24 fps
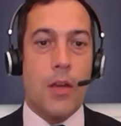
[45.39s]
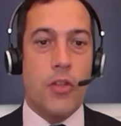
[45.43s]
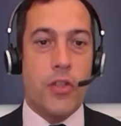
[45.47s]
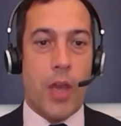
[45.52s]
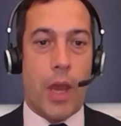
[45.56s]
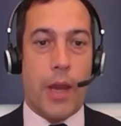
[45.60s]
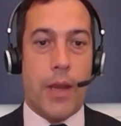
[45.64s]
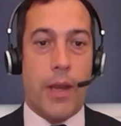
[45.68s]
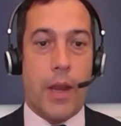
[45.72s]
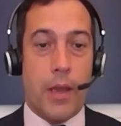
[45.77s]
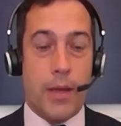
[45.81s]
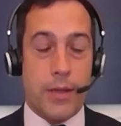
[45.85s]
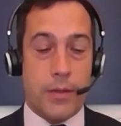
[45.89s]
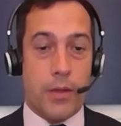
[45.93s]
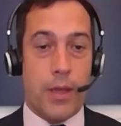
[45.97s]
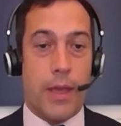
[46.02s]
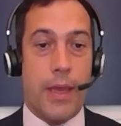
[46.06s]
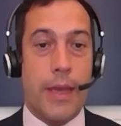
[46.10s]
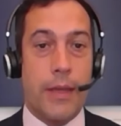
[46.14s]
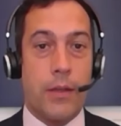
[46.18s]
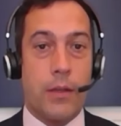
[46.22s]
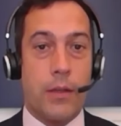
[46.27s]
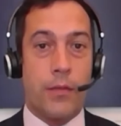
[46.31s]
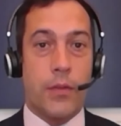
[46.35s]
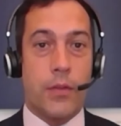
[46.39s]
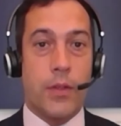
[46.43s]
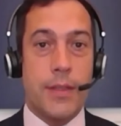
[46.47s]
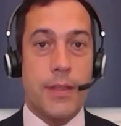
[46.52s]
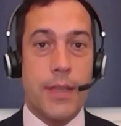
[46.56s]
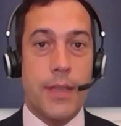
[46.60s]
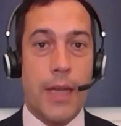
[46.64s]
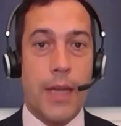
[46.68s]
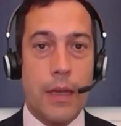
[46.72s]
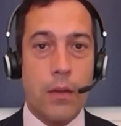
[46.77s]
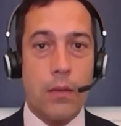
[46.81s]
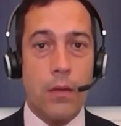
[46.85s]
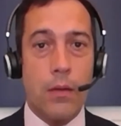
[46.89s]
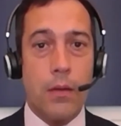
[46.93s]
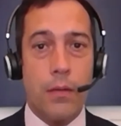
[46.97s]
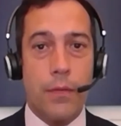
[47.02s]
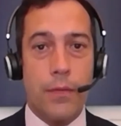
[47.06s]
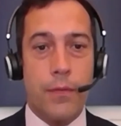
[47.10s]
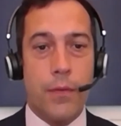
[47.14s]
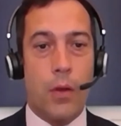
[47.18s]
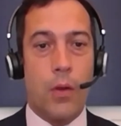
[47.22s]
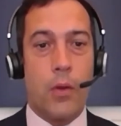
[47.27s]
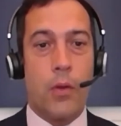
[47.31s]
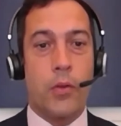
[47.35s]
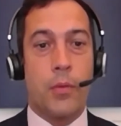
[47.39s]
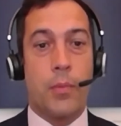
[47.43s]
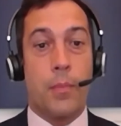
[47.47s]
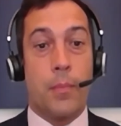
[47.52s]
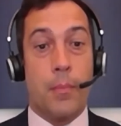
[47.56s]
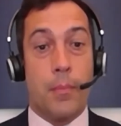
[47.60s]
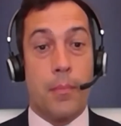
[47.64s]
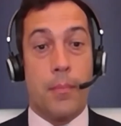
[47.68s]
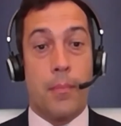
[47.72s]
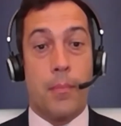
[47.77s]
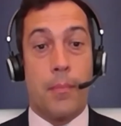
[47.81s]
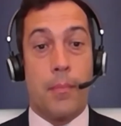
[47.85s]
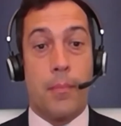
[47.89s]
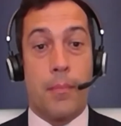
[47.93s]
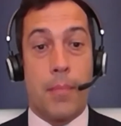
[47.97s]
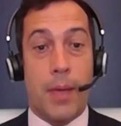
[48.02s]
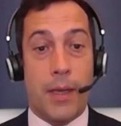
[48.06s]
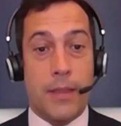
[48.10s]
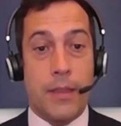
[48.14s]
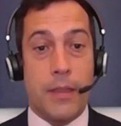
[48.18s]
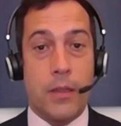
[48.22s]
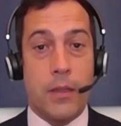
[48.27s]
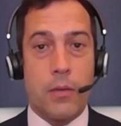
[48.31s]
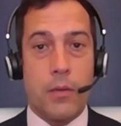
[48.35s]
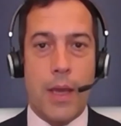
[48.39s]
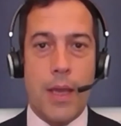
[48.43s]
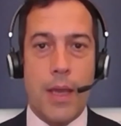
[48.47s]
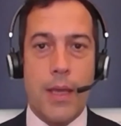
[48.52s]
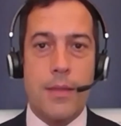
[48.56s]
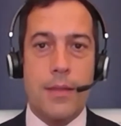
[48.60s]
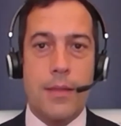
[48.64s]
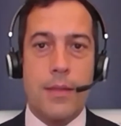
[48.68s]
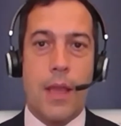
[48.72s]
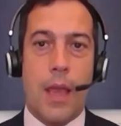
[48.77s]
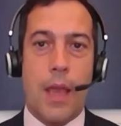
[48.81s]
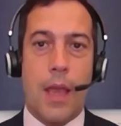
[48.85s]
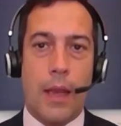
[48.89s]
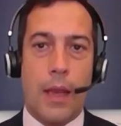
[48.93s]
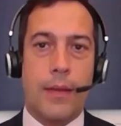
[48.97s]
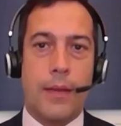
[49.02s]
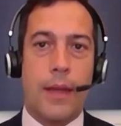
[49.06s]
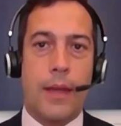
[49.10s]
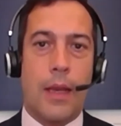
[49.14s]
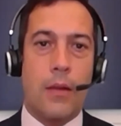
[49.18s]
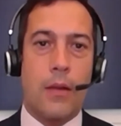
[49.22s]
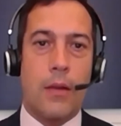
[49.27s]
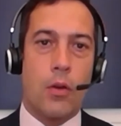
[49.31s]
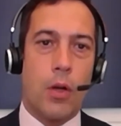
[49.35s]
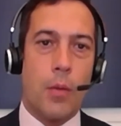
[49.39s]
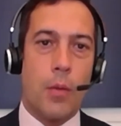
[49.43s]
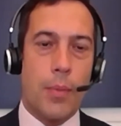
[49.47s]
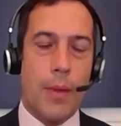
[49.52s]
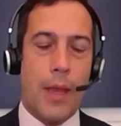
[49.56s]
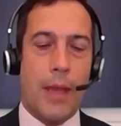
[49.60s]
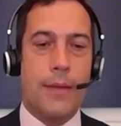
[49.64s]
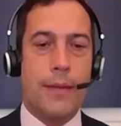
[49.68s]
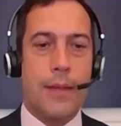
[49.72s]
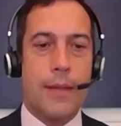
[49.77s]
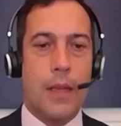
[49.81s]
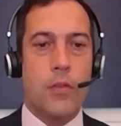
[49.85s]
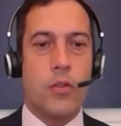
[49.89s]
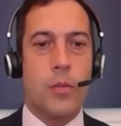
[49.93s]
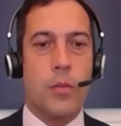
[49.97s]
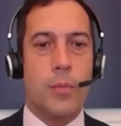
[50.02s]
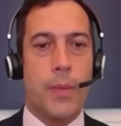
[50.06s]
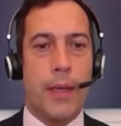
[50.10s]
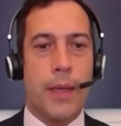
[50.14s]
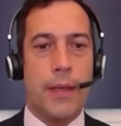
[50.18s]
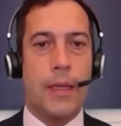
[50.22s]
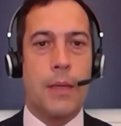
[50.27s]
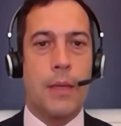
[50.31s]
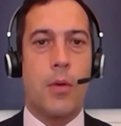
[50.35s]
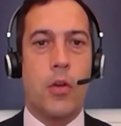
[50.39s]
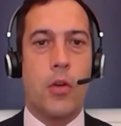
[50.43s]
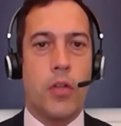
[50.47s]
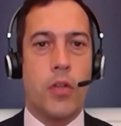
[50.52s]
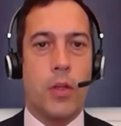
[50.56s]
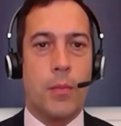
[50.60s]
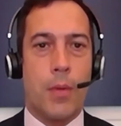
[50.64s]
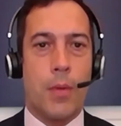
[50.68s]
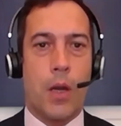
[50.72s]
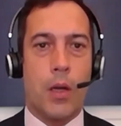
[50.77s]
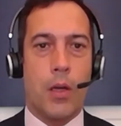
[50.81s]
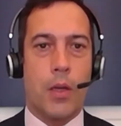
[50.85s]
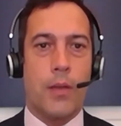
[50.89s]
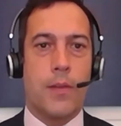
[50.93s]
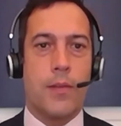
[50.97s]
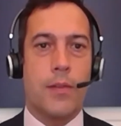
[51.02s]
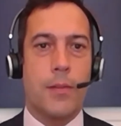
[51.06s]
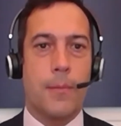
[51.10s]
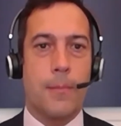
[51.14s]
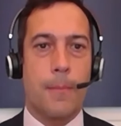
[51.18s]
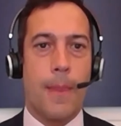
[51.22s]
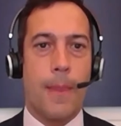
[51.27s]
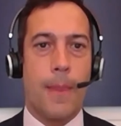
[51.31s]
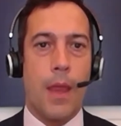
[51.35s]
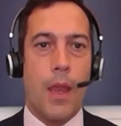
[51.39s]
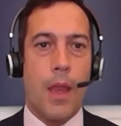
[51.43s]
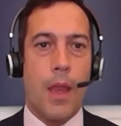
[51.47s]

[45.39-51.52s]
China is ahead of the cycle, followed by the US, then Europe, and then Japan and emerging markets.